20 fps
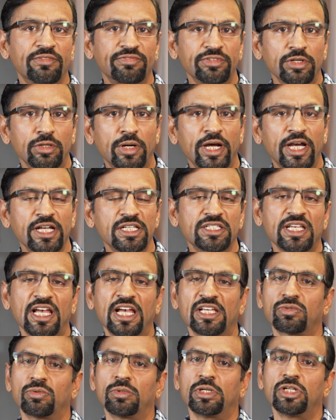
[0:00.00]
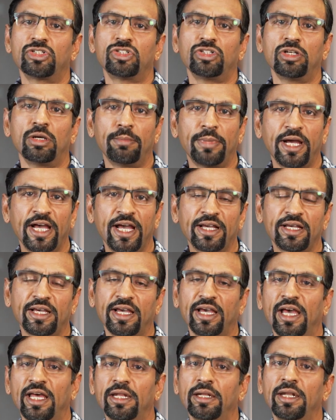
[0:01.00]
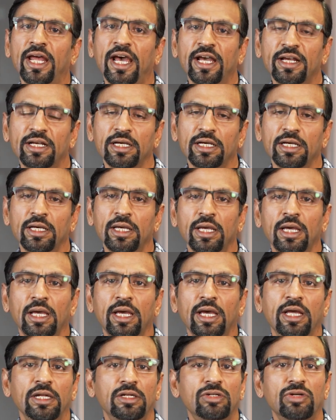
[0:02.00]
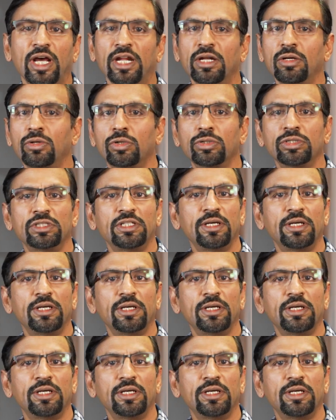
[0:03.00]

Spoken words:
off your eyes as well as your back and neck. And try to go to